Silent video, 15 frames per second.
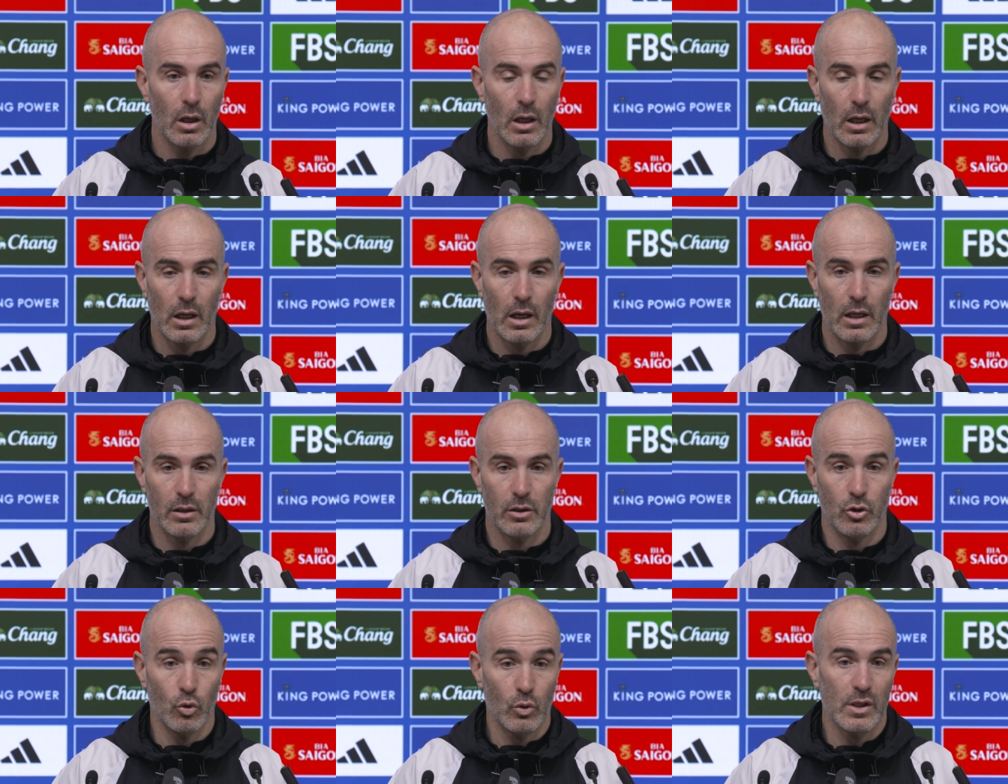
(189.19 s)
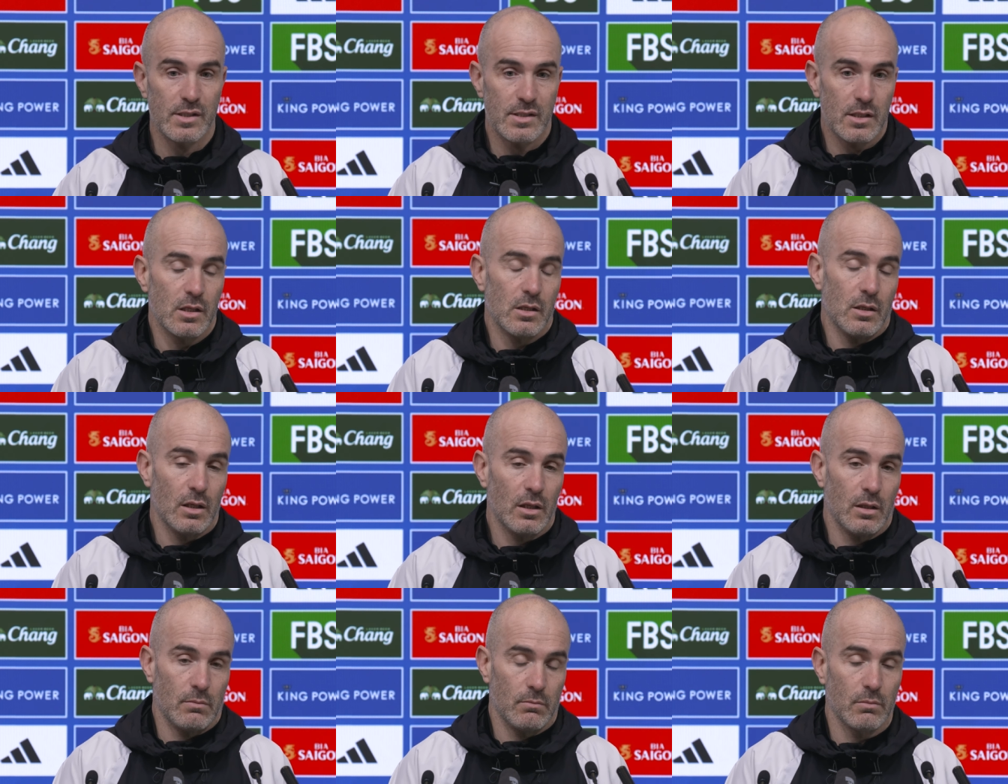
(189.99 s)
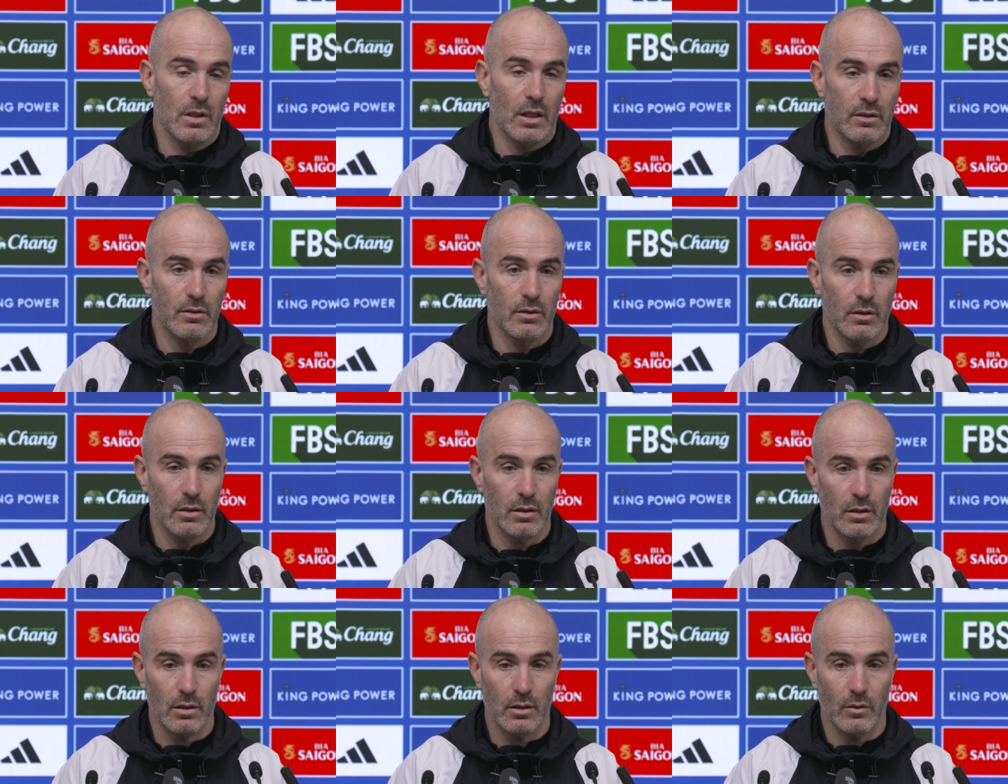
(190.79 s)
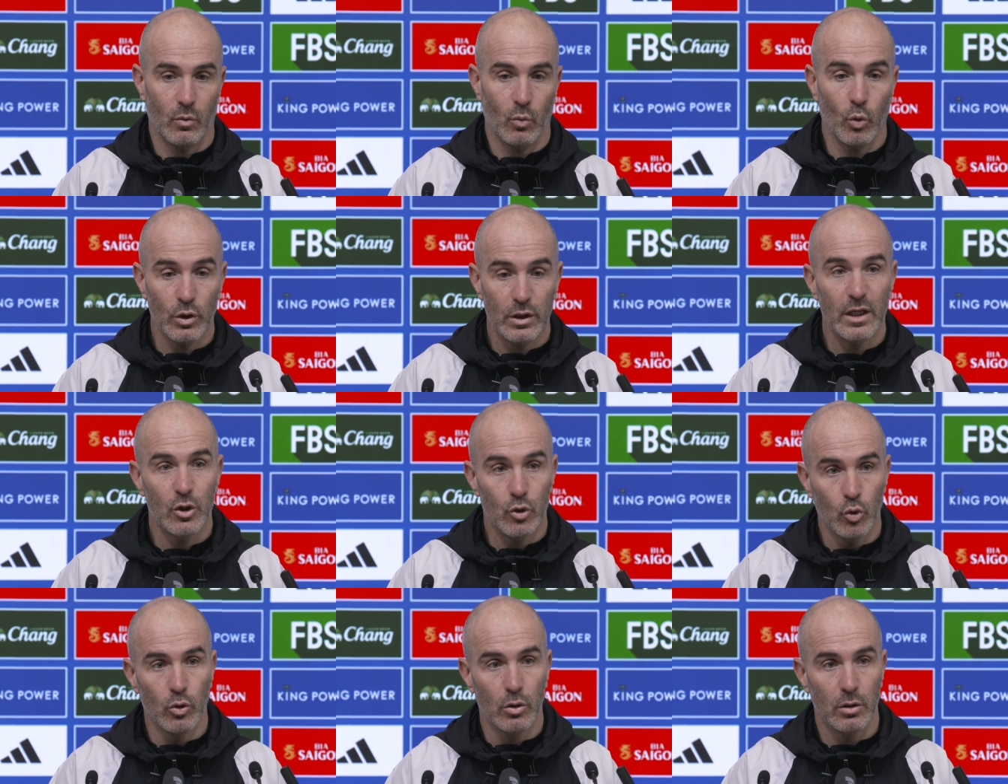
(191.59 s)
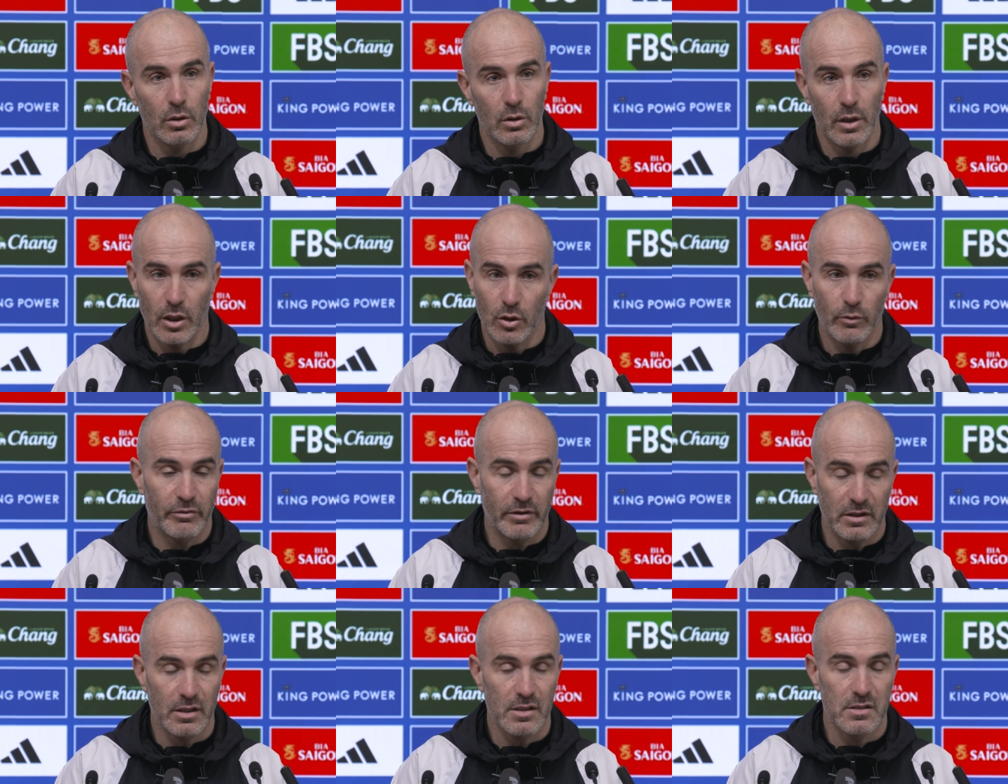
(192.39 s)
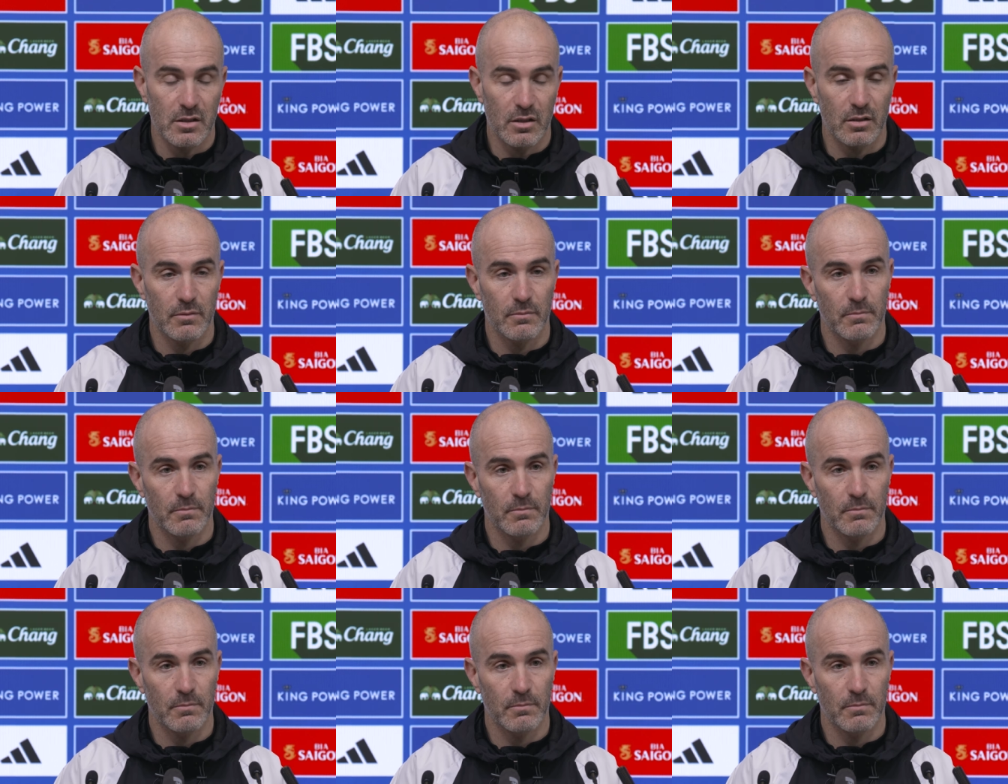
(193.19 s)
And you can see that uh, what they do, they do fantastic.